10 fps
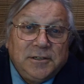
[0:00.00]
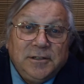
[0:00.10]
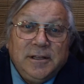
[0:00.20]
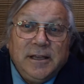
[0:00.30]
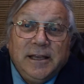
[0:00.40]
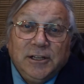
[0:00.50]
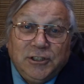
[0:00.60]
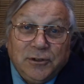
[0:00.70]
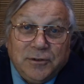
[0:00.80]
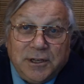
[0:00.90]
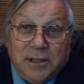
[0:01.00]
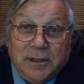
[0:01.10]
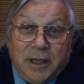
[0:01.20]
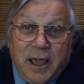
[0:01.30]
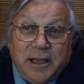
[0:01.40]
to the issues in
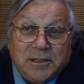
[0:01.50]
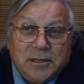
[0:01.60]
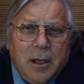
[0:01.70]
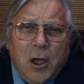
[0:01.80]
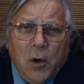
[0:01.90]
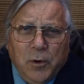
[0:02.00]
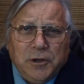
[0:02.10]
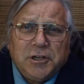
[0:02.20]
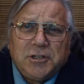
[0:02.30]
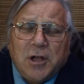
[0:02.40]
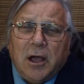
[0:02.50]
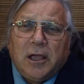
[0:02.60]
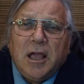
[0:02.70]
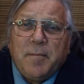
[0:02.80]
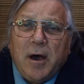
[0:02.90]
the case. We're just
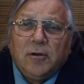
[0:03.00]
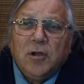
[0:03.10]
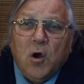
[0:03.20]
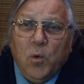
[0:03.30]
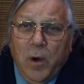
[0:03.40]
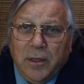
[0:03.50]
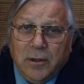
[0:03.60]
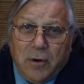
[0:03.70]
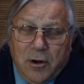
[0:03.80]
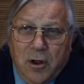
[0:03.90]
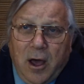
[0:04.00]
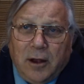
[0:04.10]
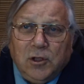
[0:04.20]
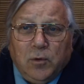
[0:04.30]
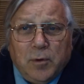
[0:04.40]
talking about whether or
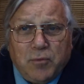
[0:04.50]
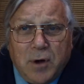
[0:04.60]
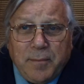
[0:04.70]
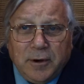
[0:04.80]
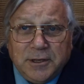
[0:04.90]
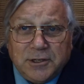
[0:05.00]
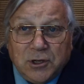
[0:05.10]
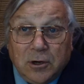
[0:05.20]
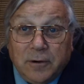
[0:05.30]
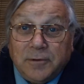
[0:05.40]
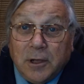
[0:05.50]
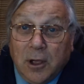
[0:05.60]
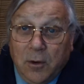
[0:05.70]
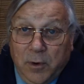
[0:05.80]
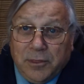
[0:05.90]
not you were properly served
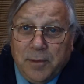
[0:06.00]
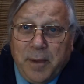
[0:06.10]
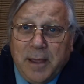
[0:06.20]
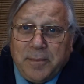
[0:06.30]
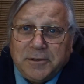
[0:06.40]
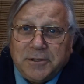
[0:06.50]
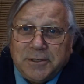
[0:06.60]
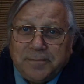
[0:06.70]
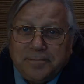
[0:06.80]
with the papers.